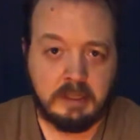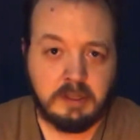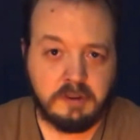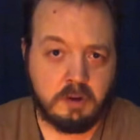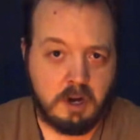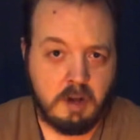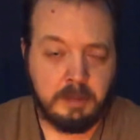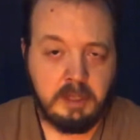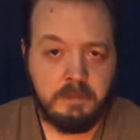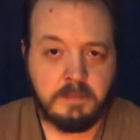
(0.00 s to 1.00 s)
So
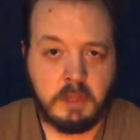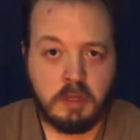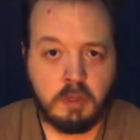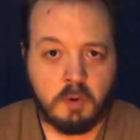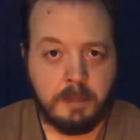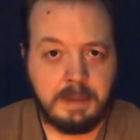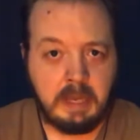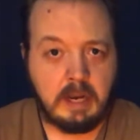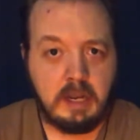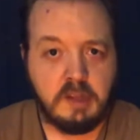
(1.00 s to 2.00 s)
calmly, Thor
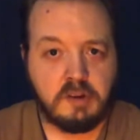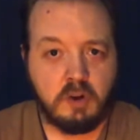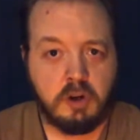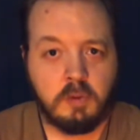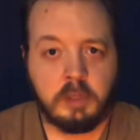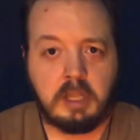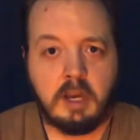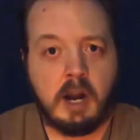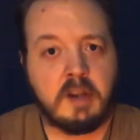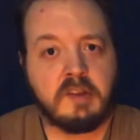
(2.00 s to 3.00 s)
baited his hook with the
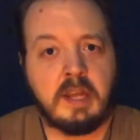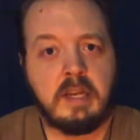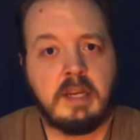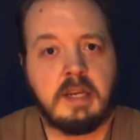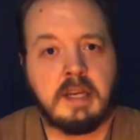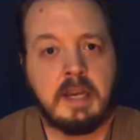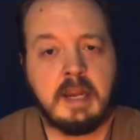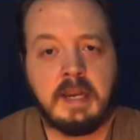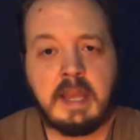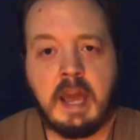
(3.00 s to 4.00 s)
ox head
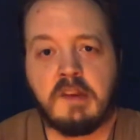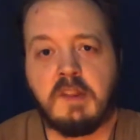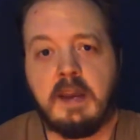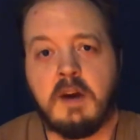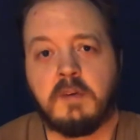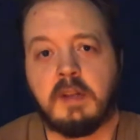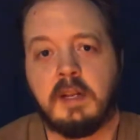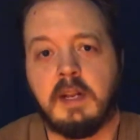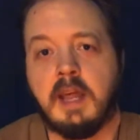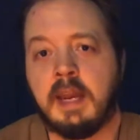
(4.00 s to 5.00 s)
and cast it out,
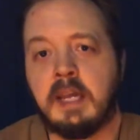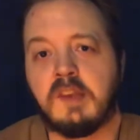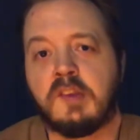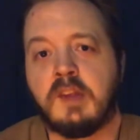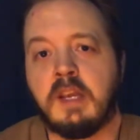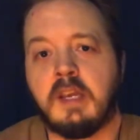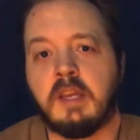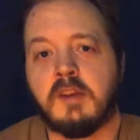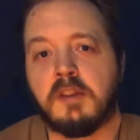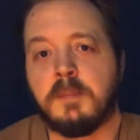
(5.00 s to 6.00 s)
letting it sink
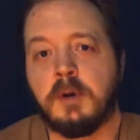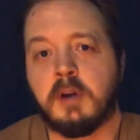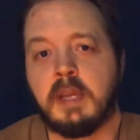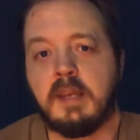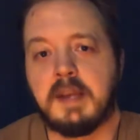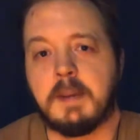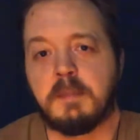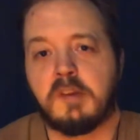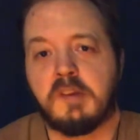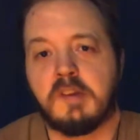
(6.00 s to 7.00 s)
into the murky
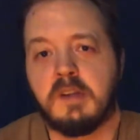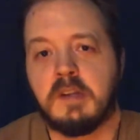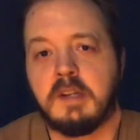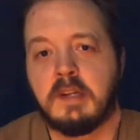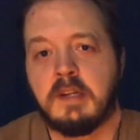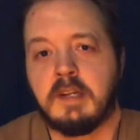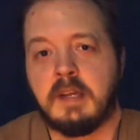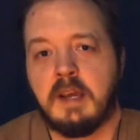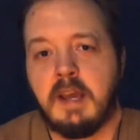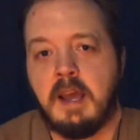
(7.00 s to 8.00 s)
depths.
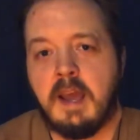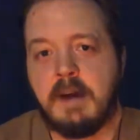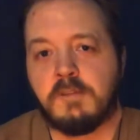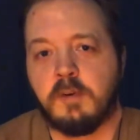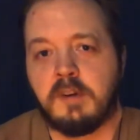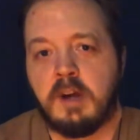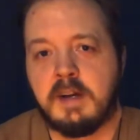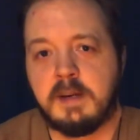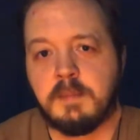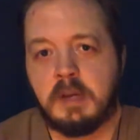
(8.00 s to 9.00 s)
After a
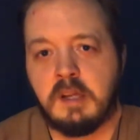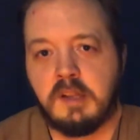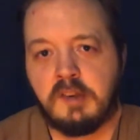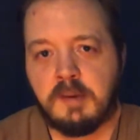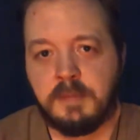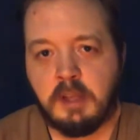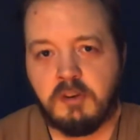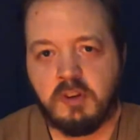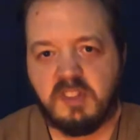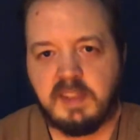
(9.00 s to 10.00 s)
time, something
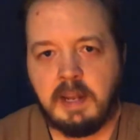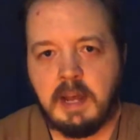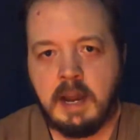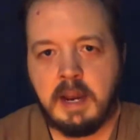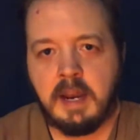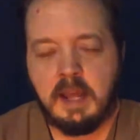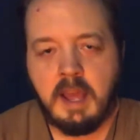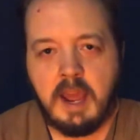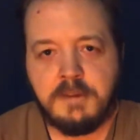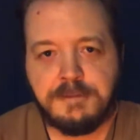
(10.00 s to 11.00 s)
took the line
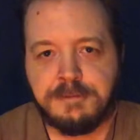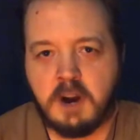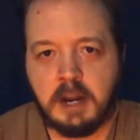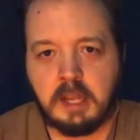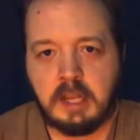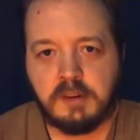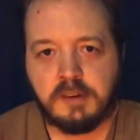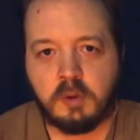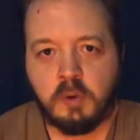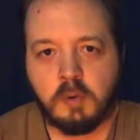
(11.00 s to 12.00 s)
and fought
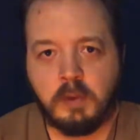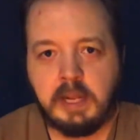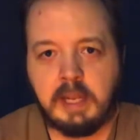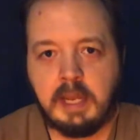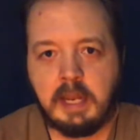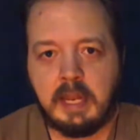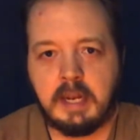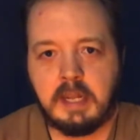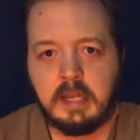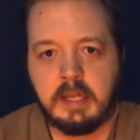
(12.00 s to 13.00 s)
against Thor reeling it in.